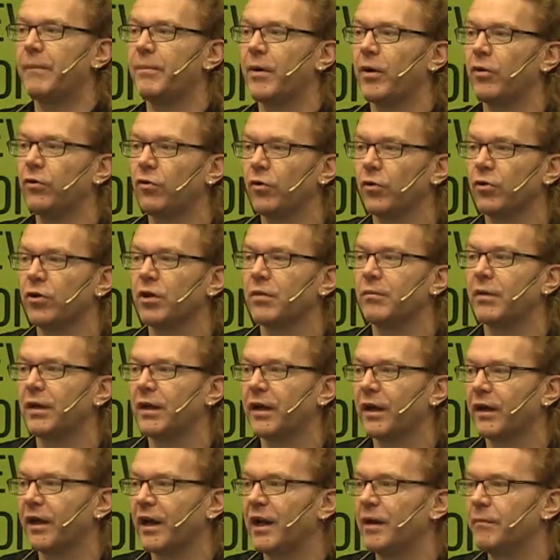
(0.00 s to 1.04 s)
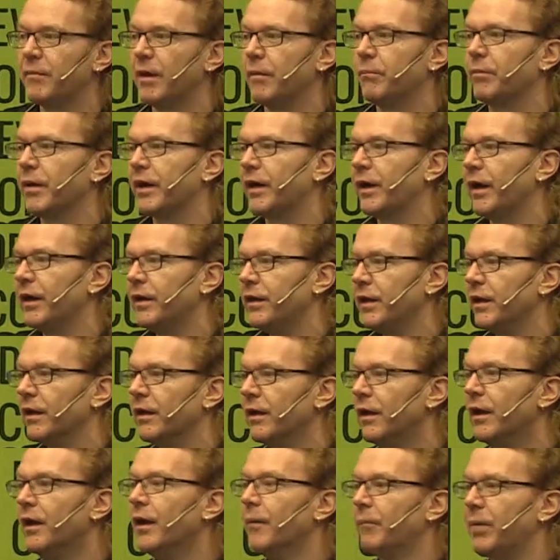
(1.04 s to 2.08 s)
out document get element by ID,
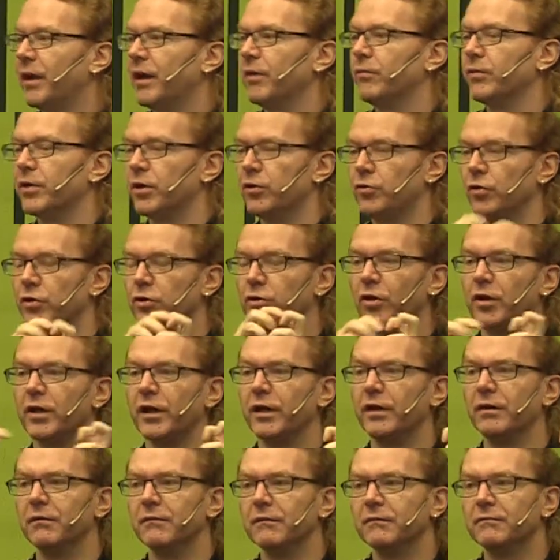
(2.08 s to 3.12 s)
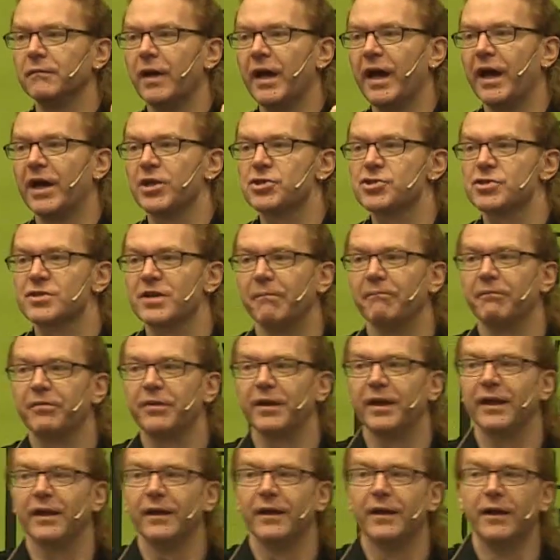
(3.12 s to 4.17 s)
but they want to do a $hash
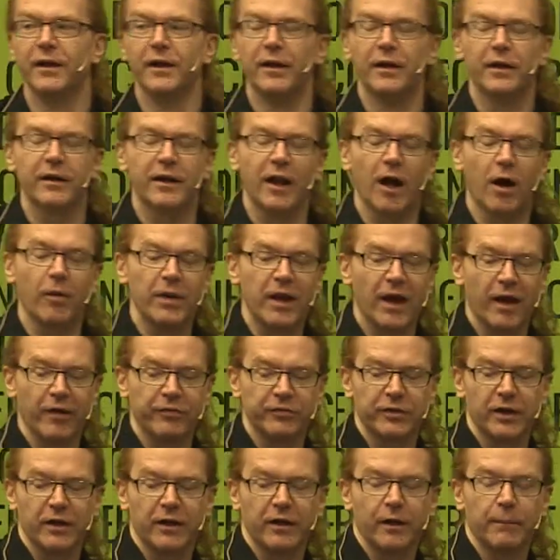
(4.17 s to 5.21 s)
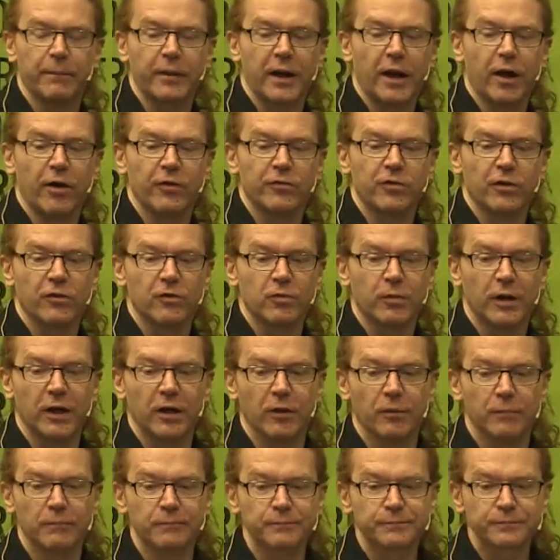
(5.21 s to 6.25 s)
something. Now we have that in the browser as
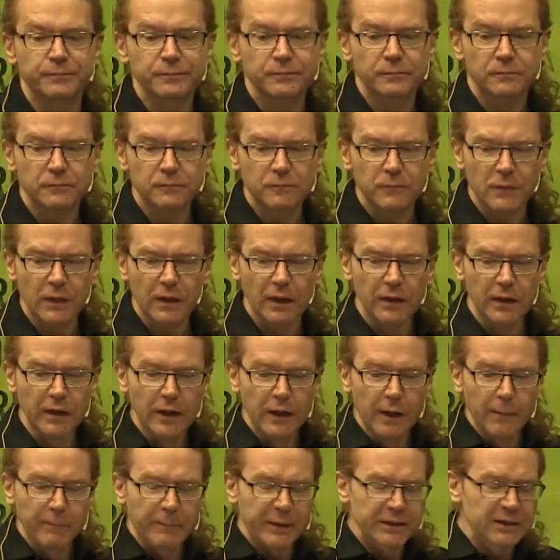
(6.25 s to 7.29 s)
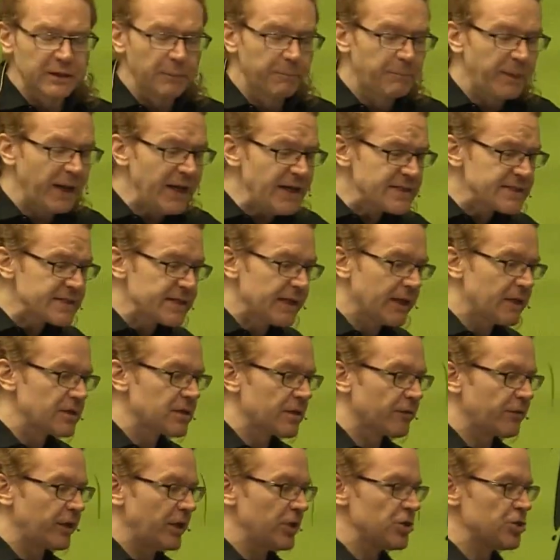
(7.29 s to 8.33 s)
well. But the basics
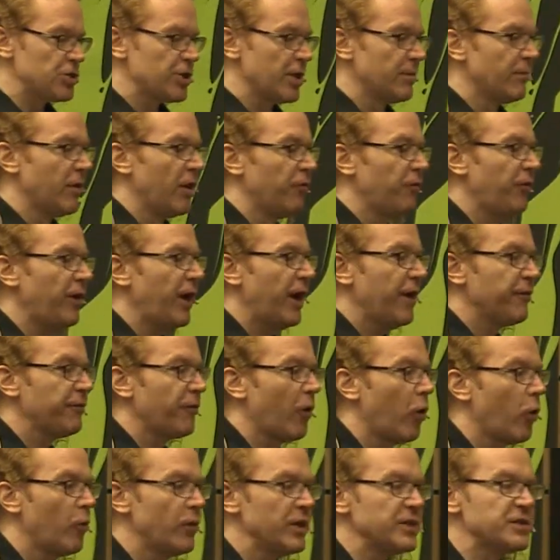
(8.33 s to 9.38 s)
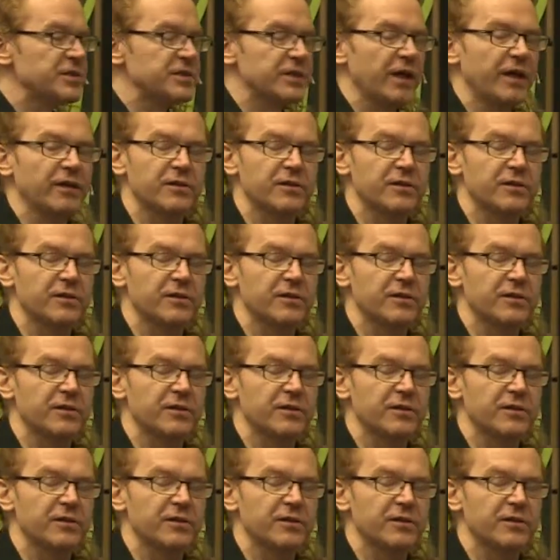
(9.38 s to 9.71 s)
of HTML5 always stayed the